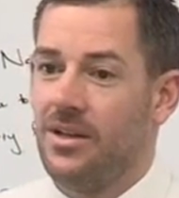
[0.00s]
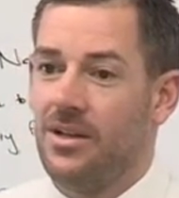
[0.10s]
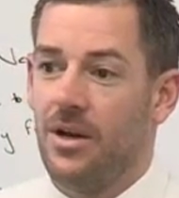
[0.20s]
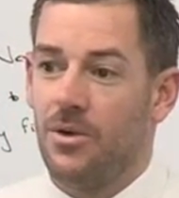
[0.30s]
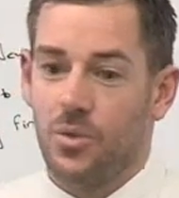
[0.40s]

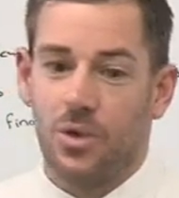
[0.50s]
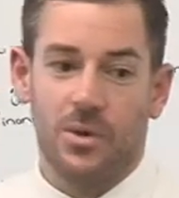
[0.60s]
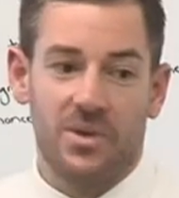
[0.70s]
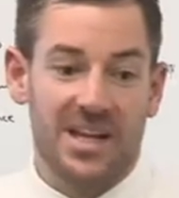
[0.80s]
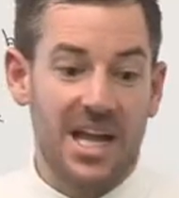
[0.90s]
I was
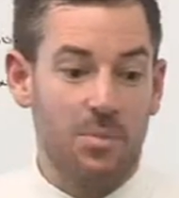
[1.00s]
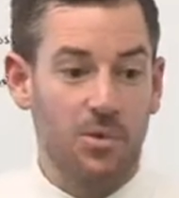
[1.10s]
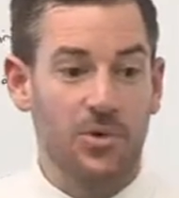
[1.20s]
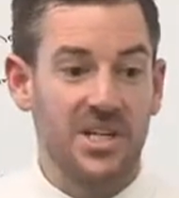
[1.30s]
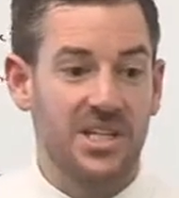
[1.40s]
working with a
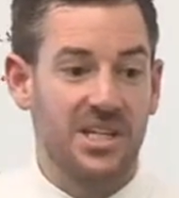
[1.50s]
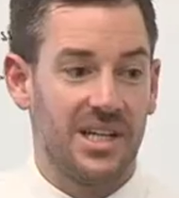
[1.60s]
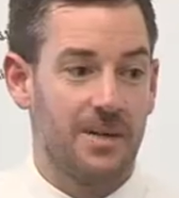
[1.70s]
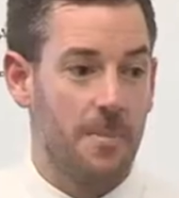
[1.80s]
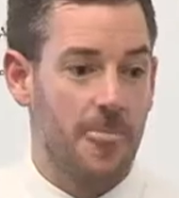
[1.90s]
couple
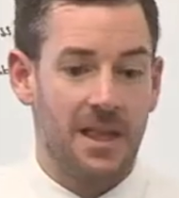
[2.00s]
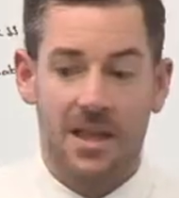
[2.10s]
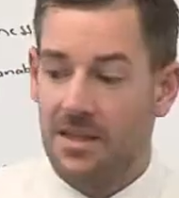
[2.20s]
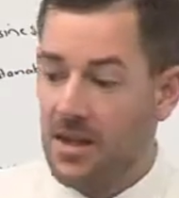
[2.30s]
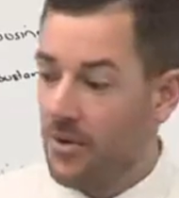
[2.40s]
recently,
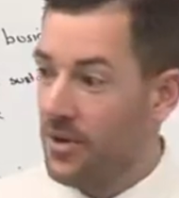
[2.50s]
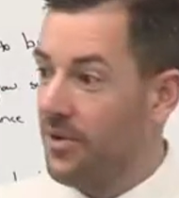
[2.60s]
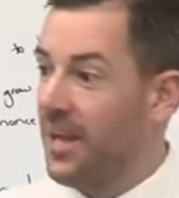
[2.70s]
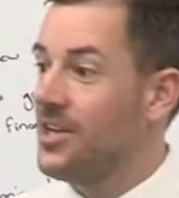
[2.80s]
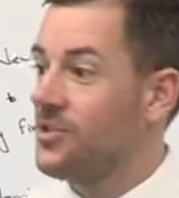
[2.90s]
they were in a
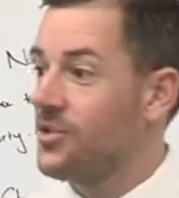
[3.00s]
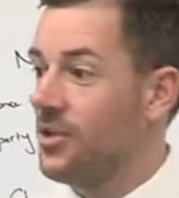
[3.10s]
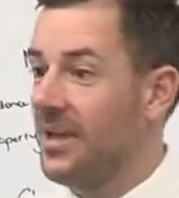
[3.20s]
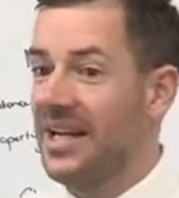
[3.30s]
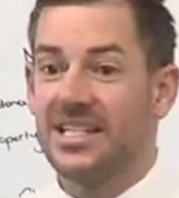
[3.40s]

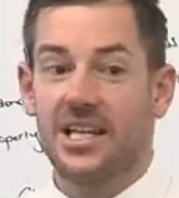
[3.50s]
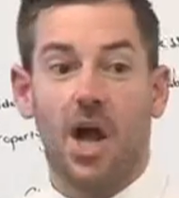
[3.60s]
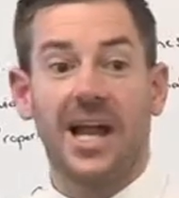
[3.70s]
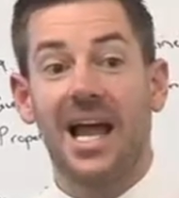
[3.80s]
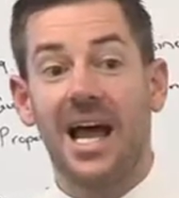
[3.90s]
relationship, and he said,
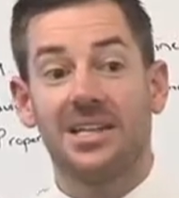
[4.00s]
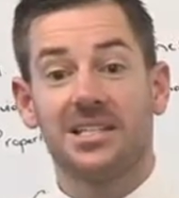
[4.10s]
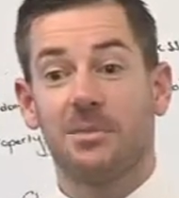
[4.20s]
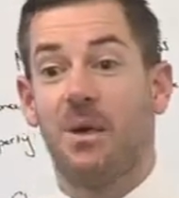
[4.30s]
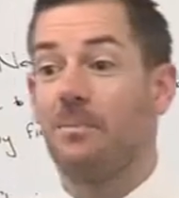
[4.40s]
I can't
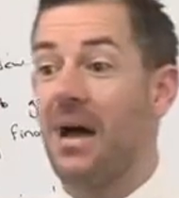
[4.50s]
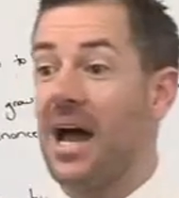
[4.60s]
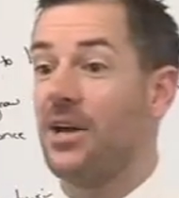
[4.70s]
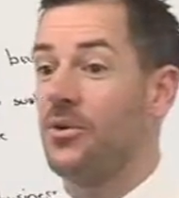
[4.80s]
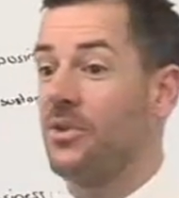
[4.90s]
see my
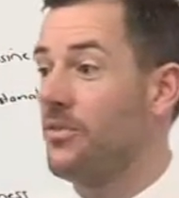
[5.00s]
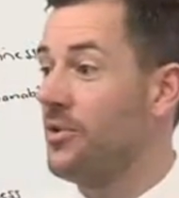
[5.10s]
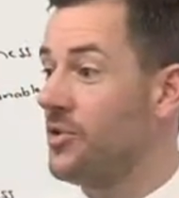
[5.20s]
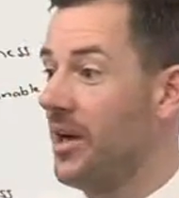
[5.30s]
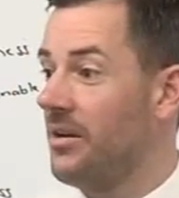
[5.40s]
partner in the
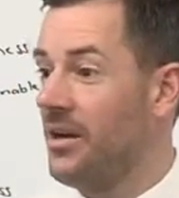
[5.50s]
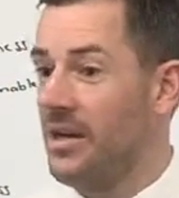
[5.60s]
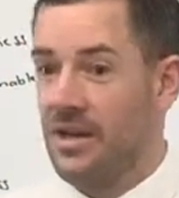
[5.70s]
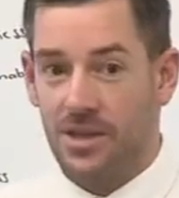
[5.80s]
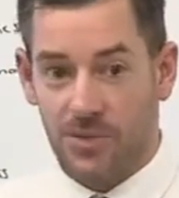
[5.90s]
future.
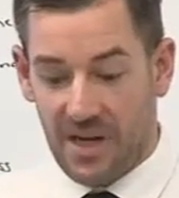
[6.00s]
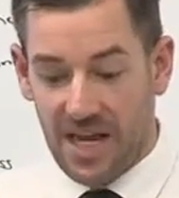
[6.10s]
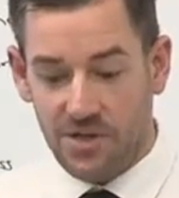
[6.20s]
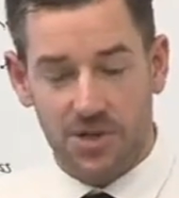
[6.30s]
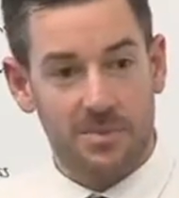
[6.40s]
The
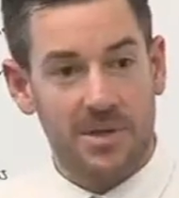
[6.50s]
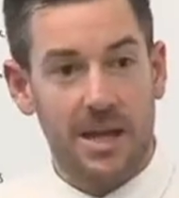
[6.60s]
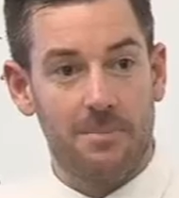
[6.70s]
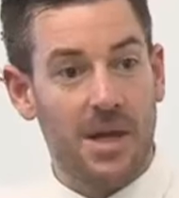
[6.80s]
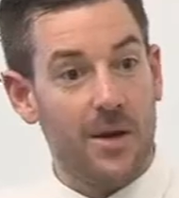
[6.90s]
relationship
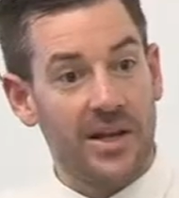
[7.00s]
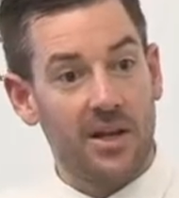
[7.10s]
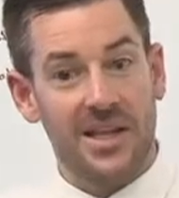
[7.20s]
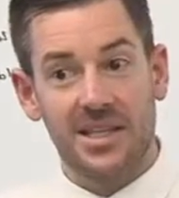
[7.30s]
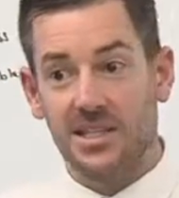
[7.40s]
kept going in
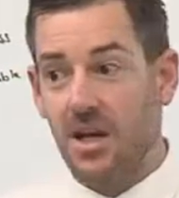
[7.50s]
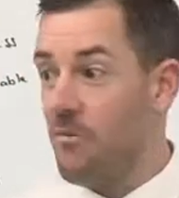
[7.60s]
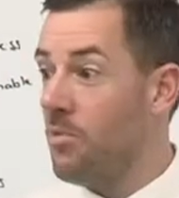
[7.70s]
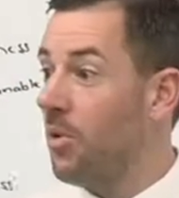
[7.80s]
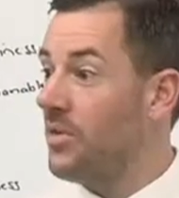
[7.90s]
like this I
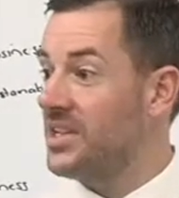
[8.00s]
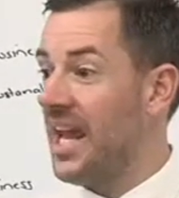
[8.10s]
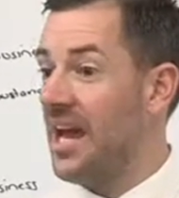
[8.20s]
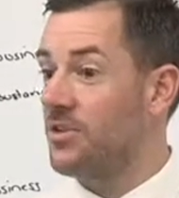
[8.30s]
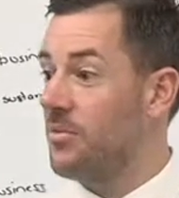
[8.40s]
bought this
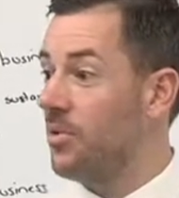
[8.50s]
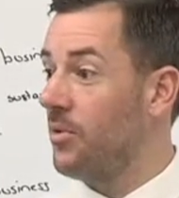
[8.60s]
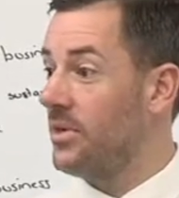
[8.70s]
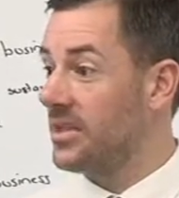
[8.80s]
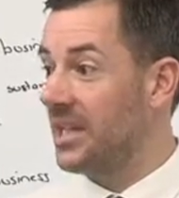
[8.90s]
house, I
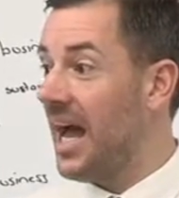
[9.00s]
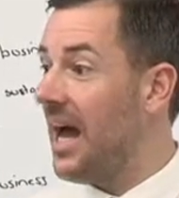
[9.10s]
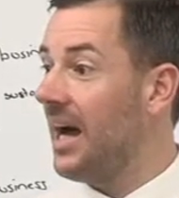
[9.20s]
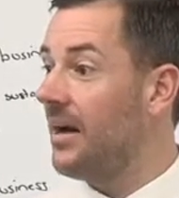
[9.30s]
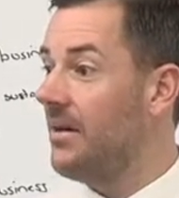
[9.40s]
bought this
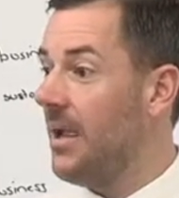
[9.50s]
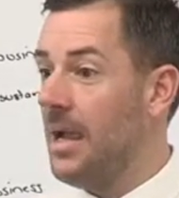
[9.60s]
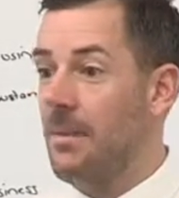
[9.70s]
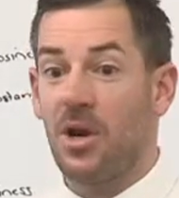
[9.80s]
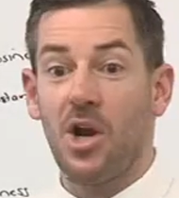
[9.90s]
car,
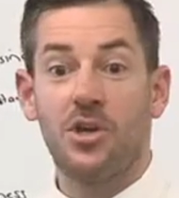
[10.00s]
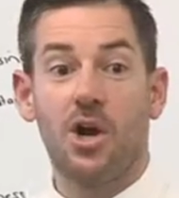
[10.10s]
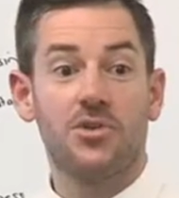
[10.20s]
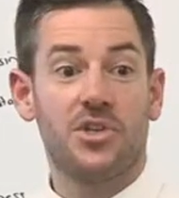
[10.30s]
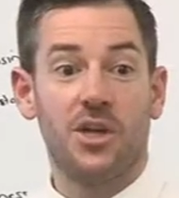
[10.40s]
but I
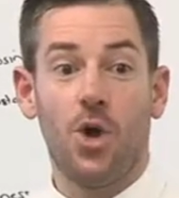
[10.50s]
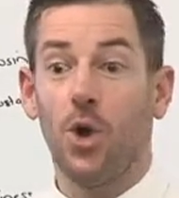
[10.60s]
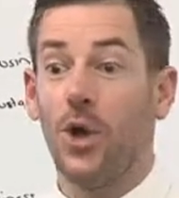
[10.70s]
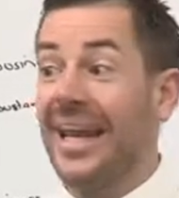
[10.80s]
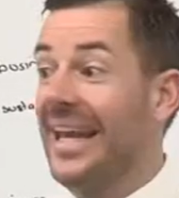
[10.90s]
don't see
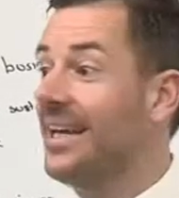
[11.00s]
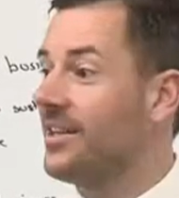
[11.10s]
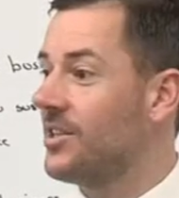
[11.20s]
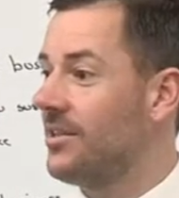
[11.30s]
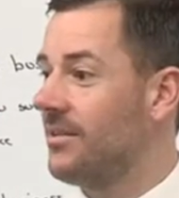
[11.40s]
her in
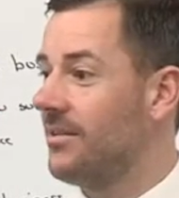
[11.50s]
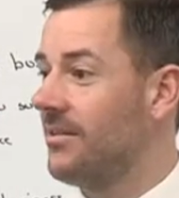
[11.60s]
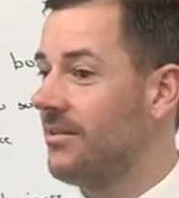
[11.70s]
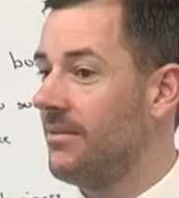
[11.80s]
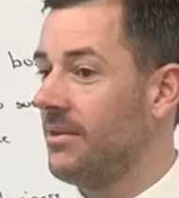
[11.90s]
it.
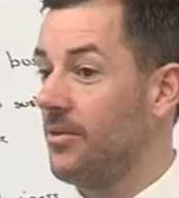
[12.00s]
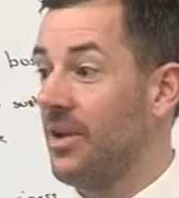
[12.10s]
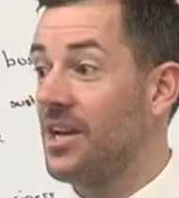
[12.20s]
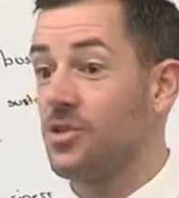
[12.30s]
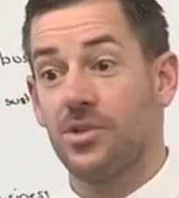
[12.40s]
The
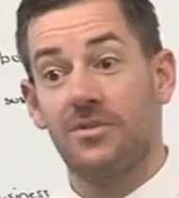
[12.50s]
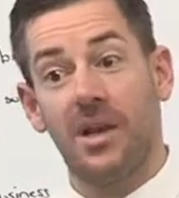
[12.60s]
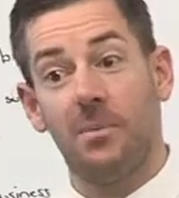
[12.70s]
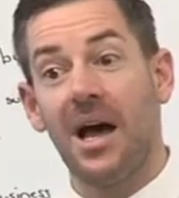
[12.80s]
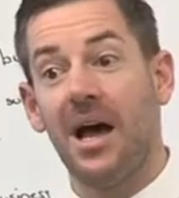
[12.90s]
relationship
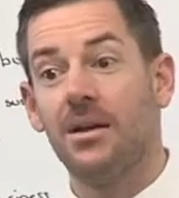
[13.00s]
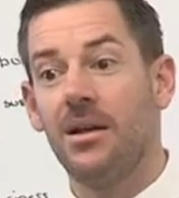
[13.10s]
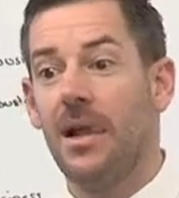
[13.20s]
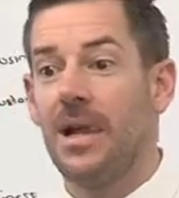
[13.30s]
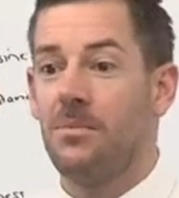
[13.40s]
fell apart
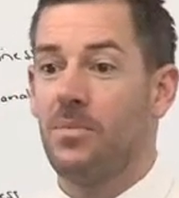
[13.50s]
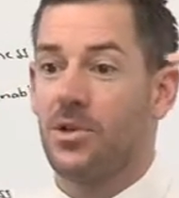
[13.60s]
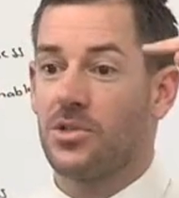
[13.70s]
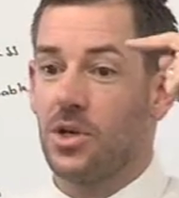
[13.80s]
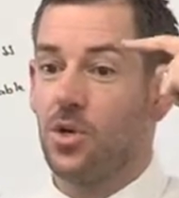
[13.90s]

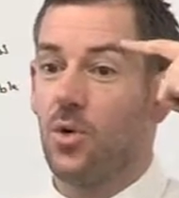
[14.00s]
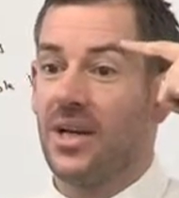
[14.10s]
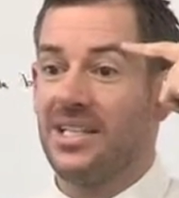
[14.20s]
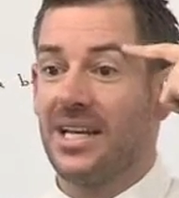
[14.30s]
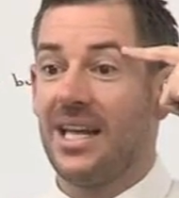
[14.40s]
because
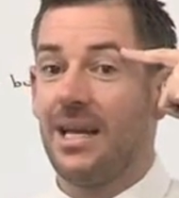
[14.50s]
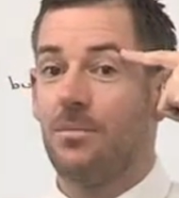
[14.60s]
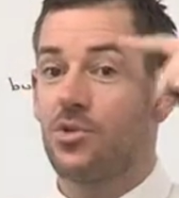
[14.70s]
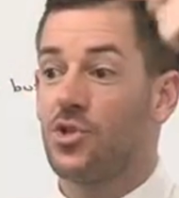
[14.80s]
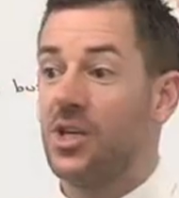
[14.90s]
according to
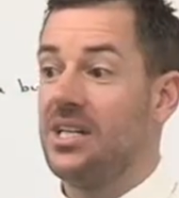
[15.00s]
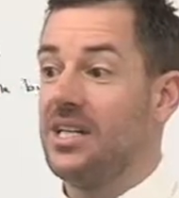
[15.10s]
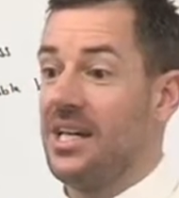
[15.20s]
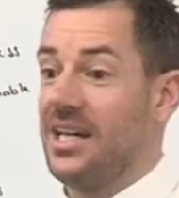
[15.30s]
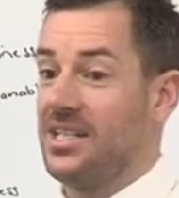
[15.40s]
him, she
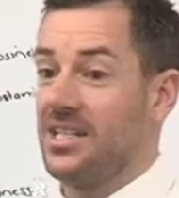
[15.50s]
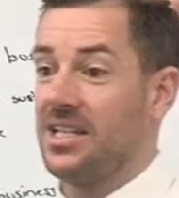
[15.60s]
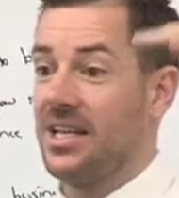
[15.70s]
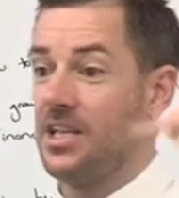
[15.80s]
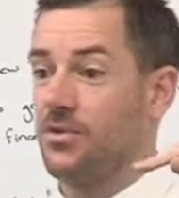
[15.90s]
didn't exist
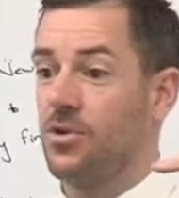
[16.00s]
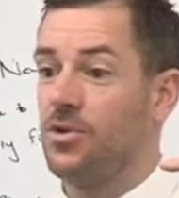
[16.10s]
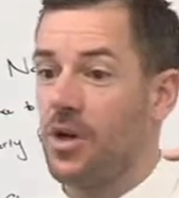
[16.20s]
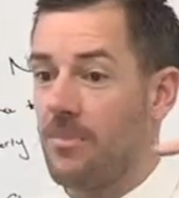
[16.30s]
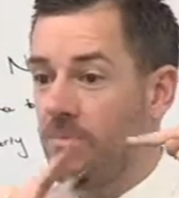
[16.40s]
in his
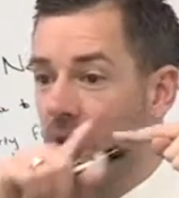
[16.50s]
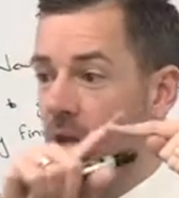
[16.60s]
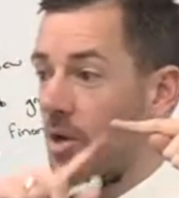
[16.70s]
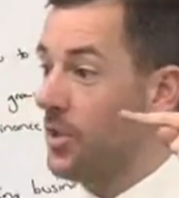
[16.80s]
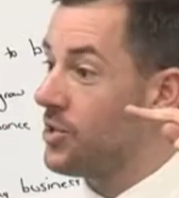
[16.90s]
future,
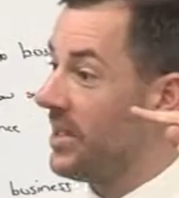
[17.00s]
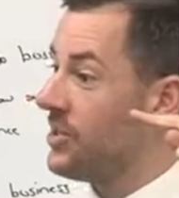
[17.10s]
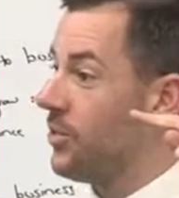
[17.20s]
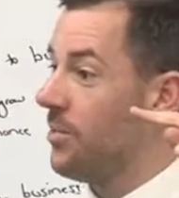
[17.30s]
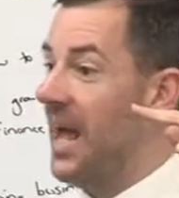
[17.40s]
which
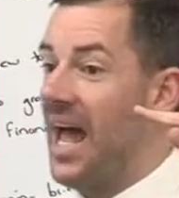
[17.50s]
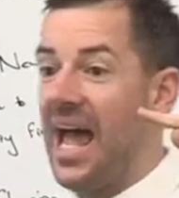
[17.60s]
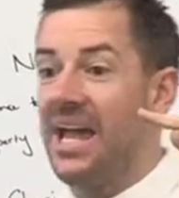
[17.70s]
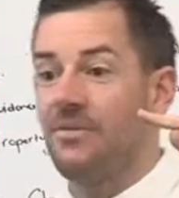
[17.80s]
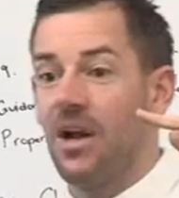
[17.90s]
led to a
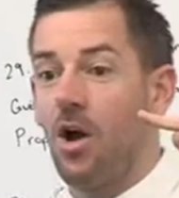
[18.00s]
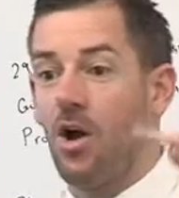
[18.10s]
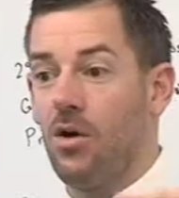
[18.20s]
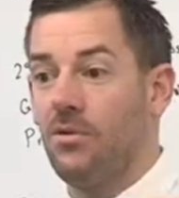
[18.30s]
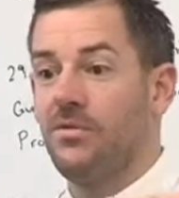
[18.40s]
behaviour
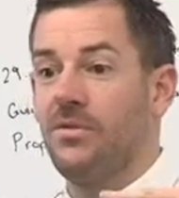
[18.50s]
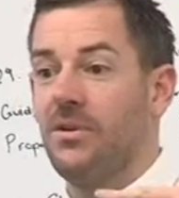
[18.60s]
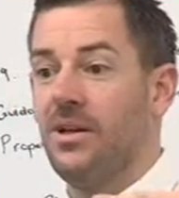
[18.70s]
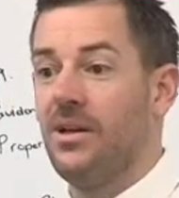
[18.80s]
of